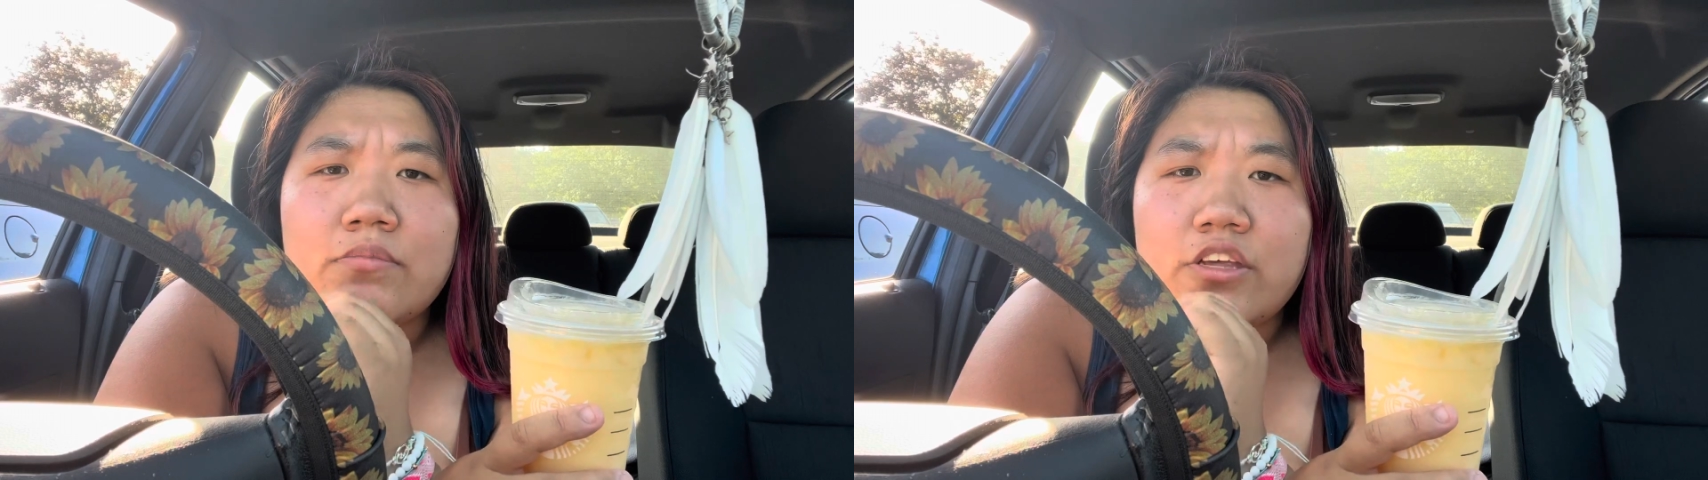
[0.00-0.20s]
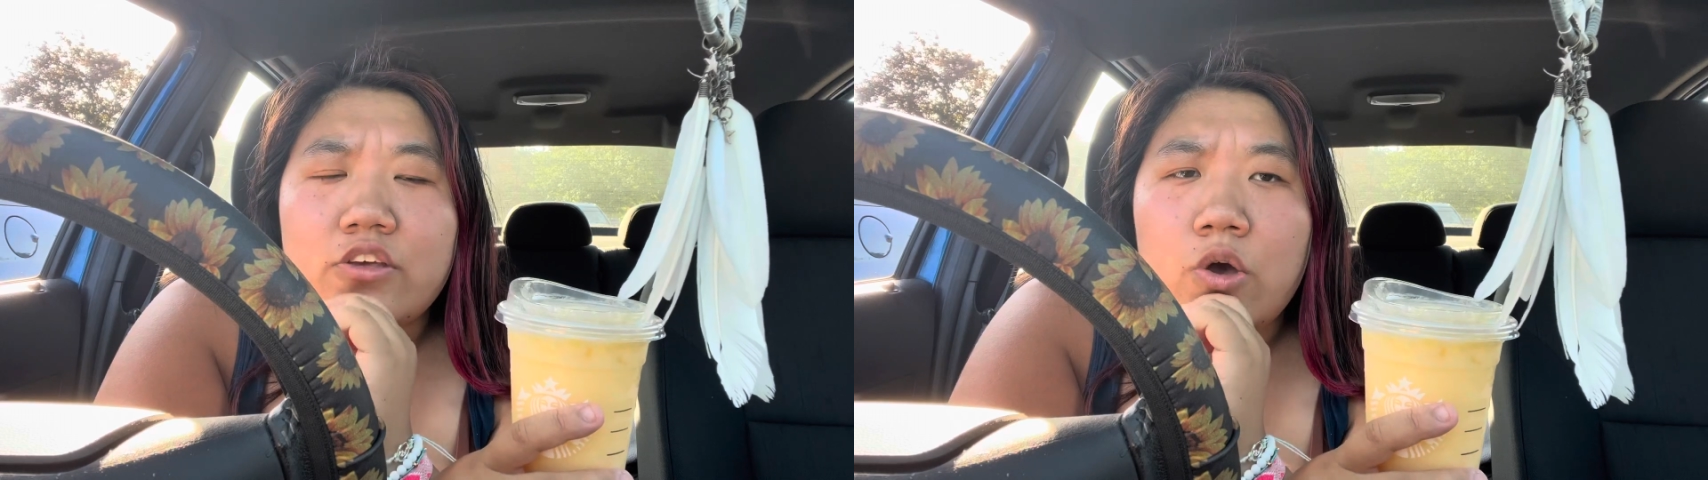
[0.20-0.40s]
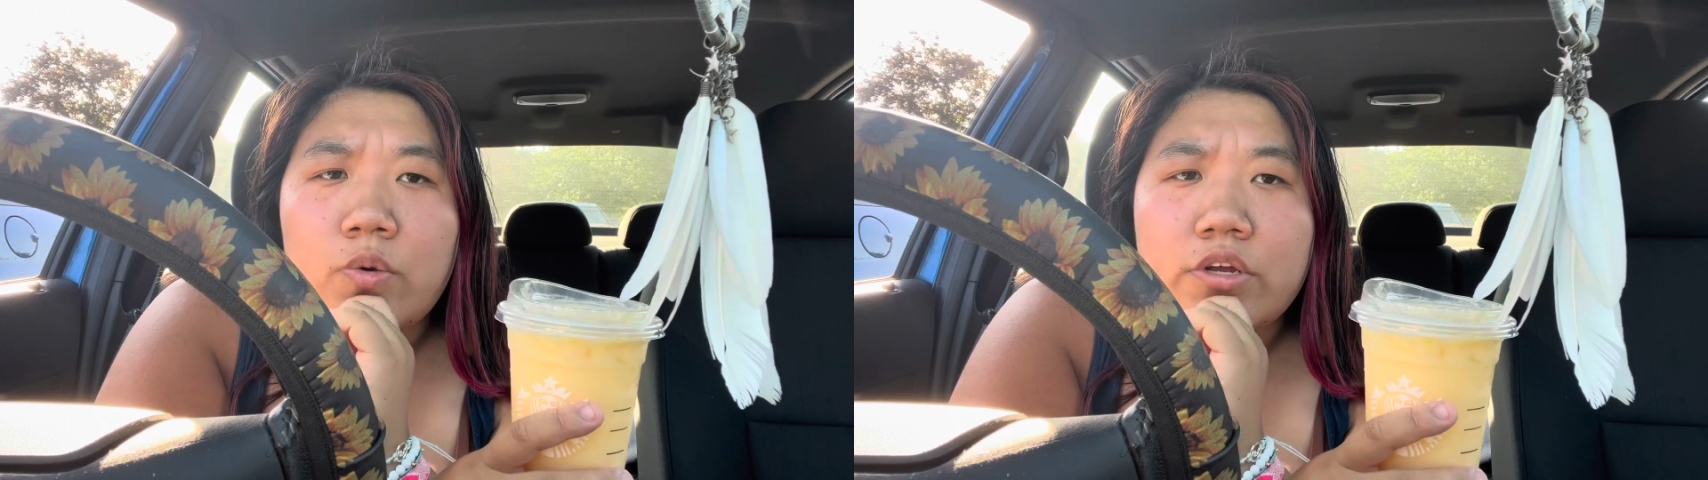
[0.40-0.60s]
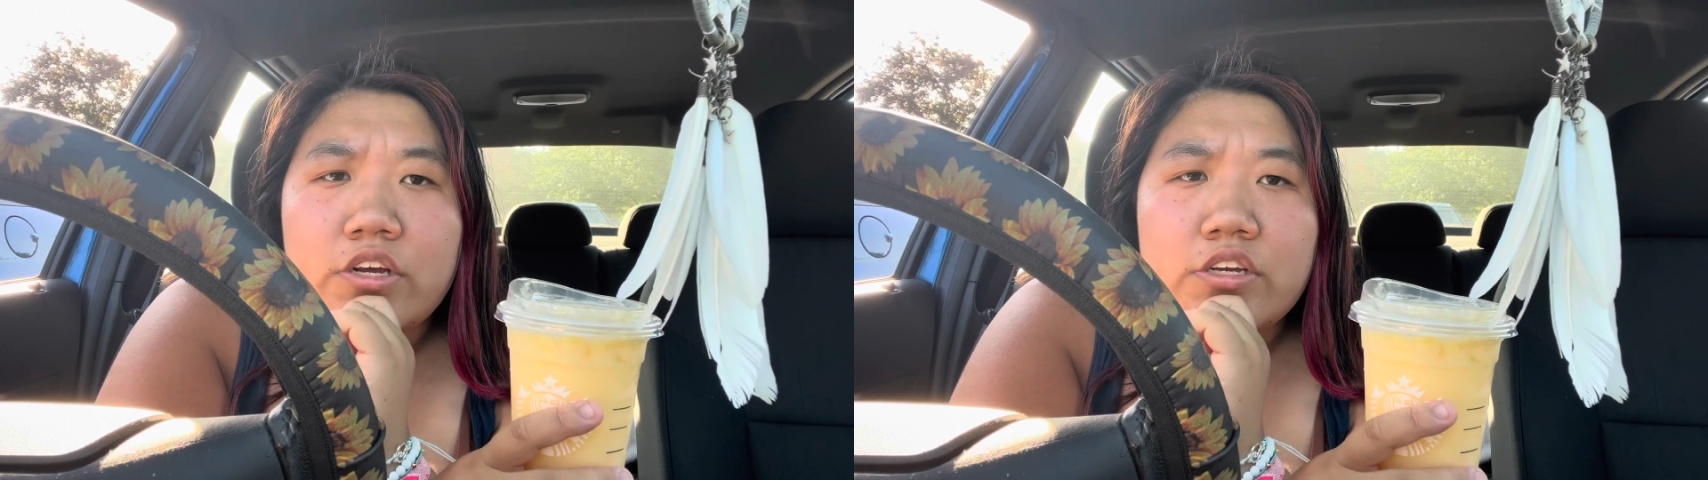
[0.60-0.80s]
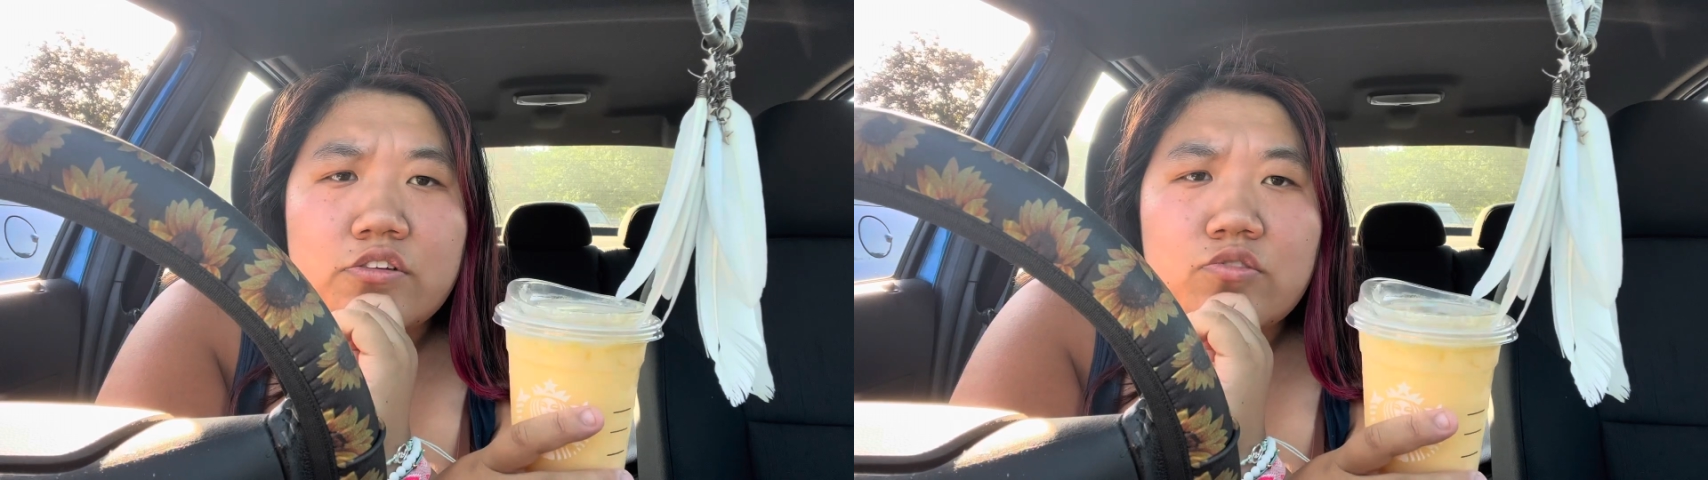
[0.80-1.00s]
like
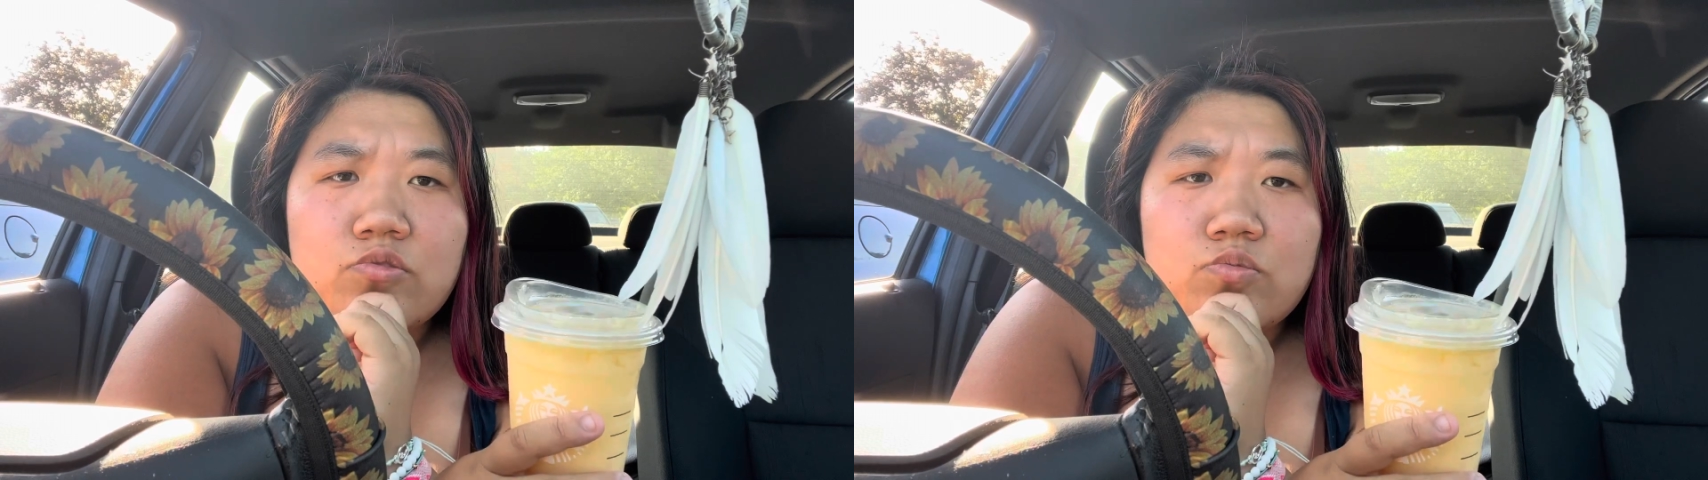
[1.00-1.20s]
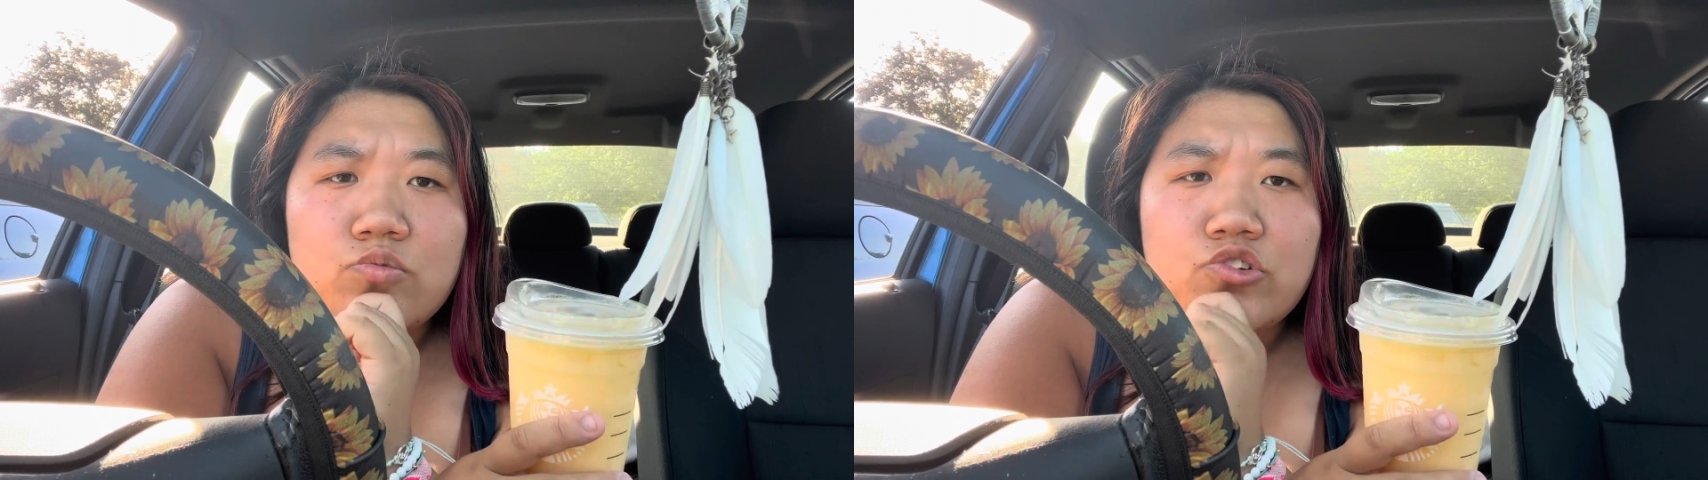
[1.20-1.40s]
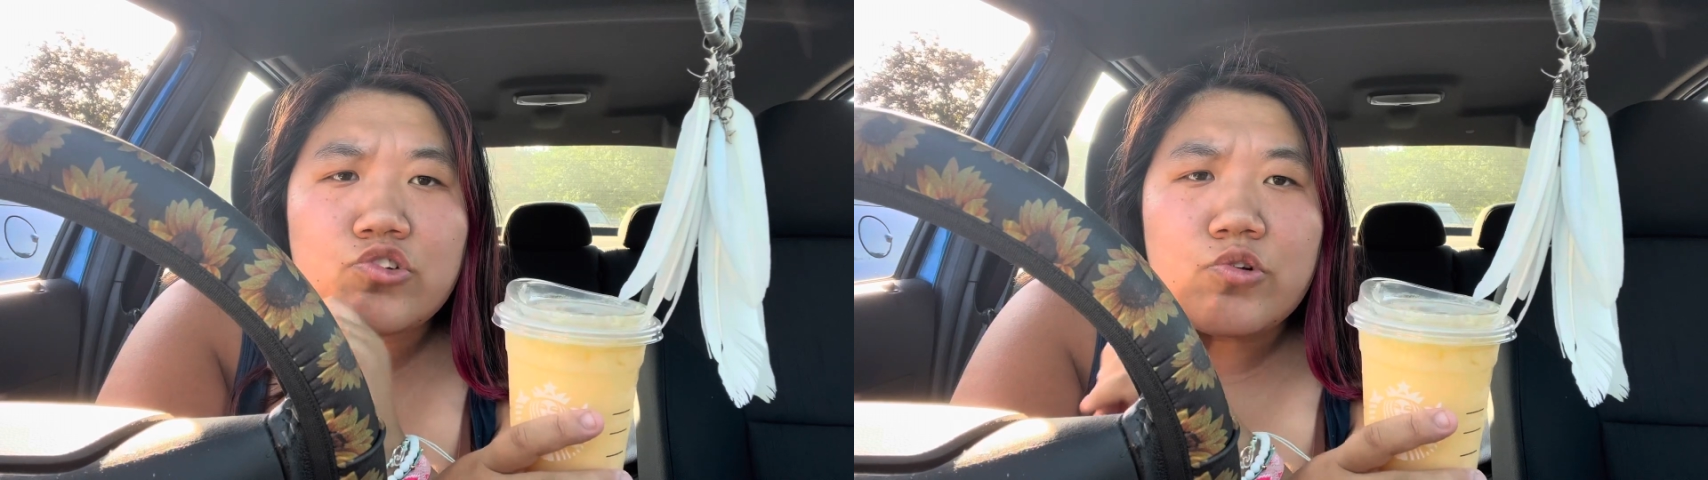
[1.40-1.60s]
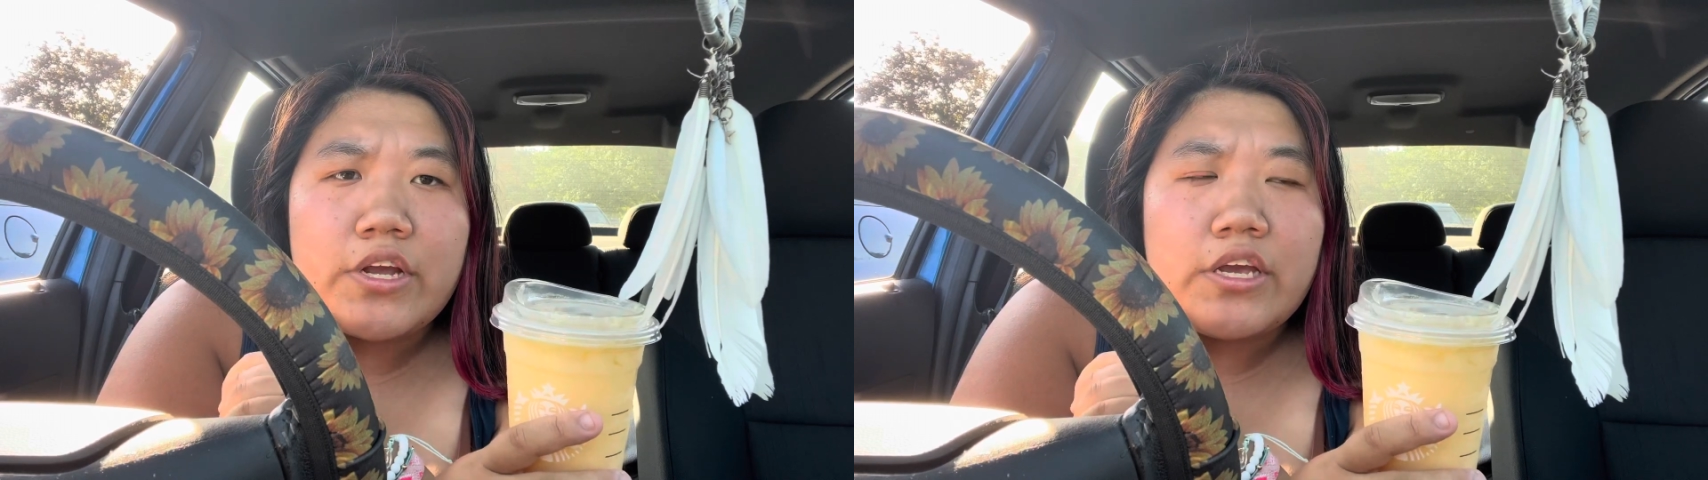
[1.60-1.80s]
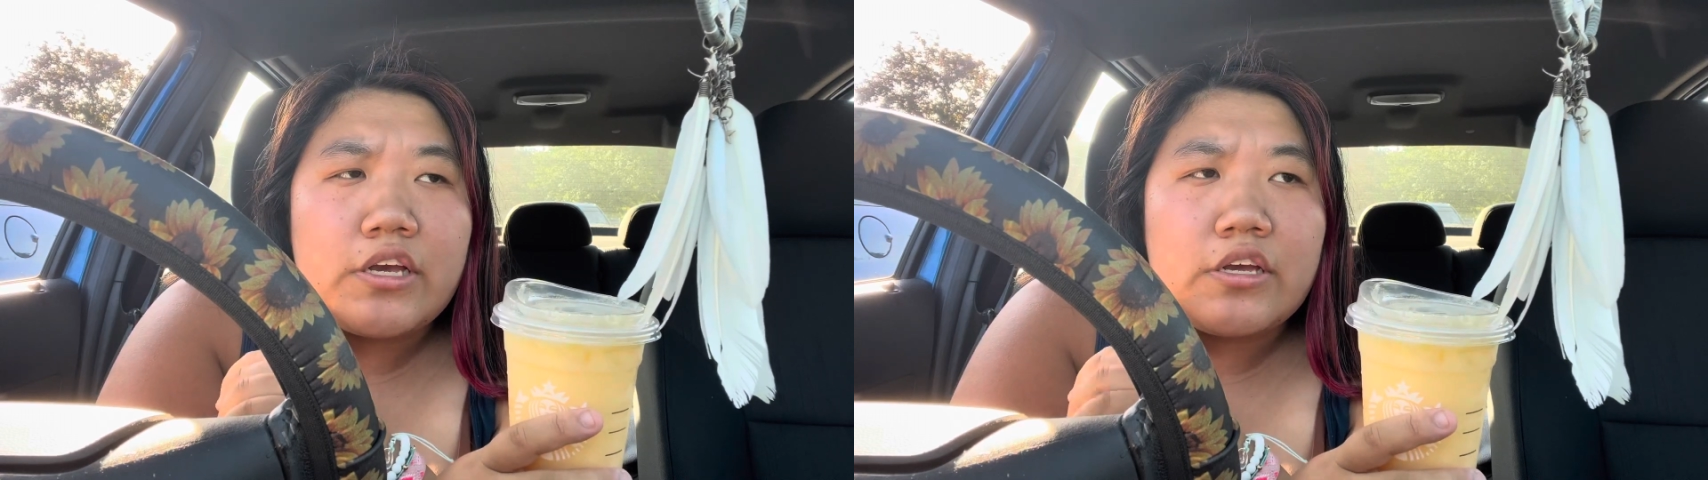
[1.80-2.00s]
coconut
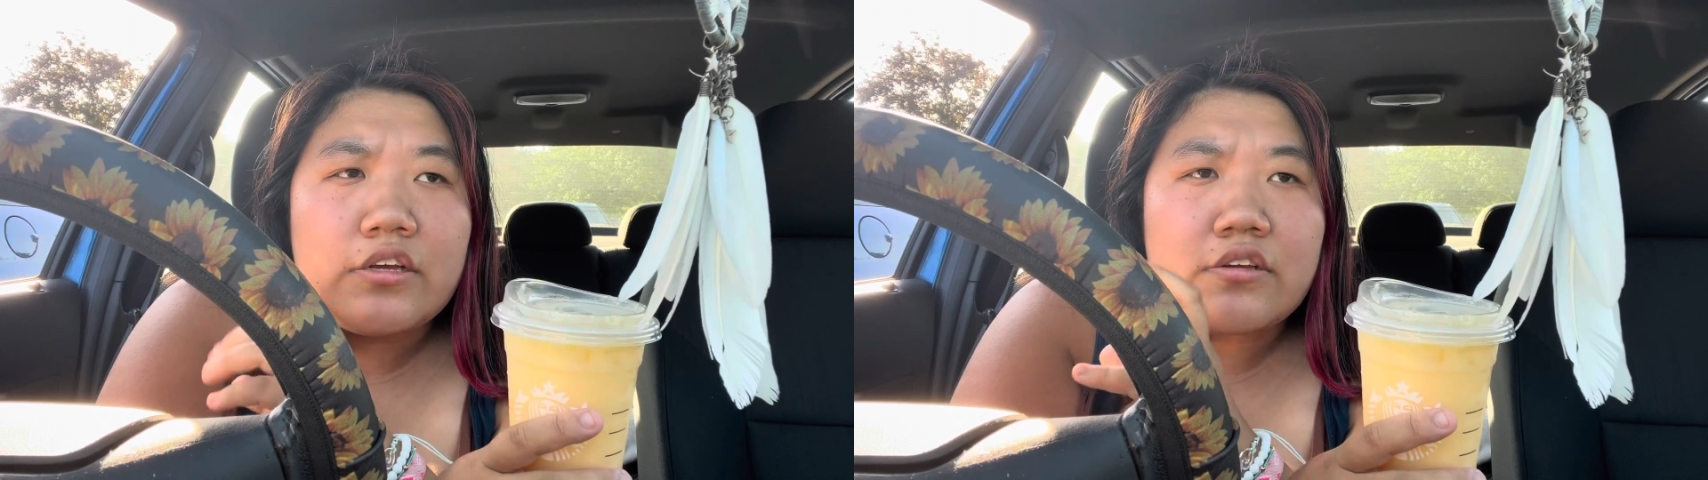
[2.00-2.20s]
drink,